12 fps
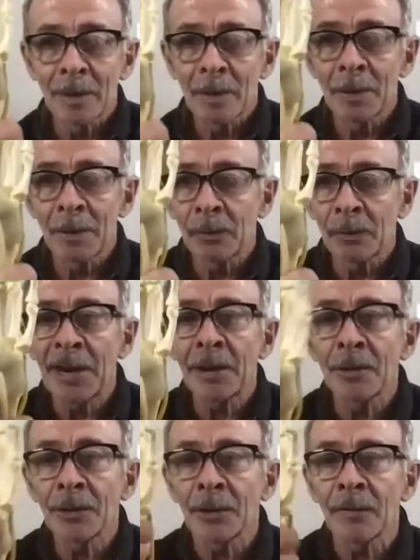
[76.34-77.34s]
But
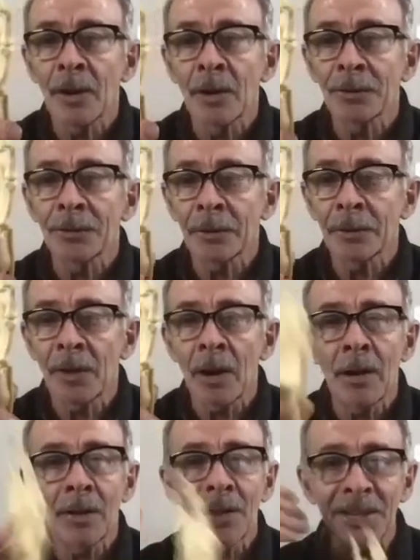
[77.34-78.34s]
radial nerve, ulnar nerve,
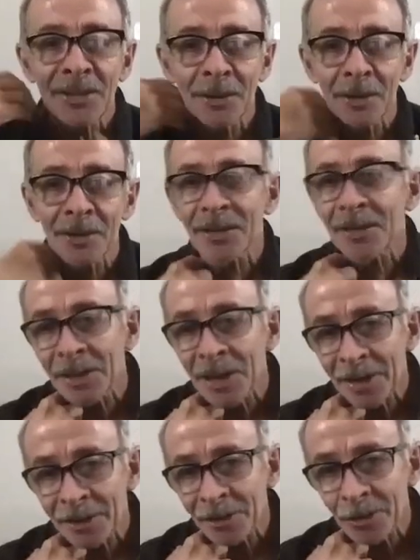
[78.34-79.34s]
all that starts in the neck
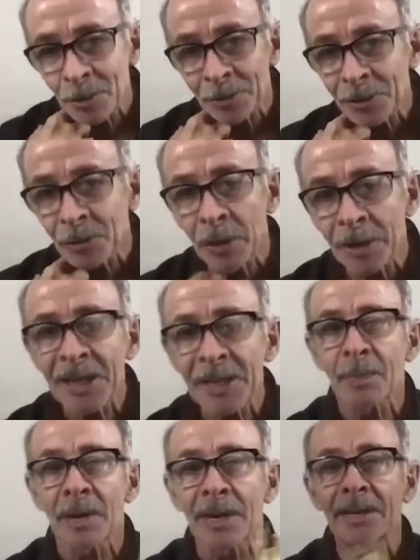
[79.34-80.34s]
and shoulder. So we're going to
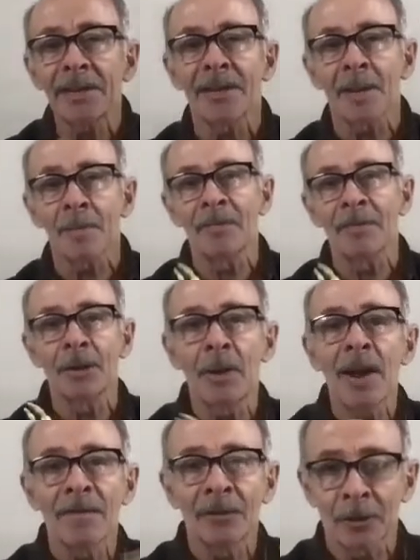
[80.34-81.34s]
explain to them, if you
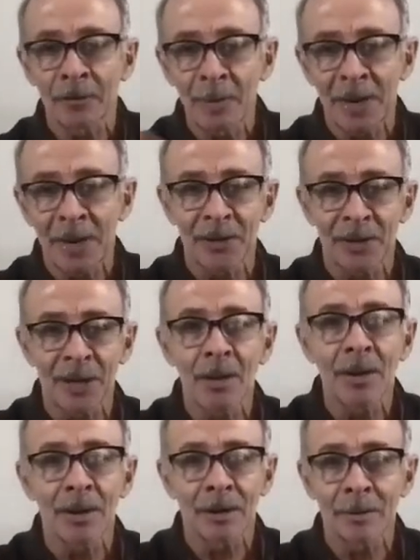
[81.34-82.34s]
have nerve pain in the
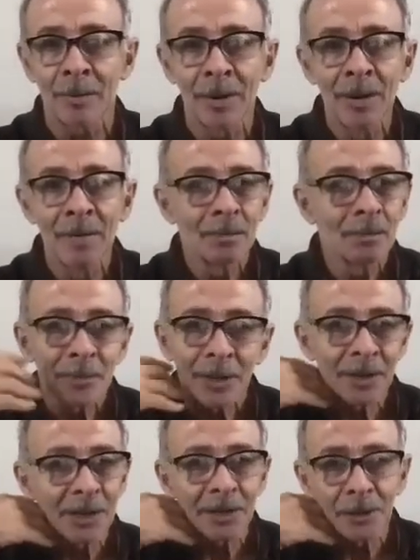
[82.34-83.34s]
arm,
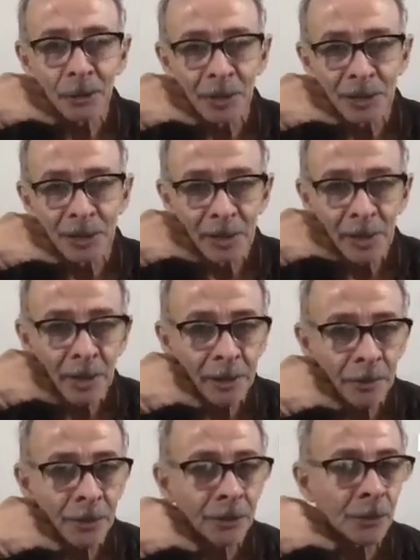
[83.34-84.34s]
you need to
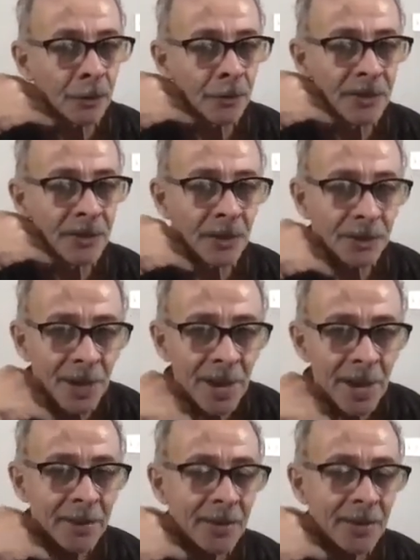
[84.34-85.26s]
clear the nerves in the neck.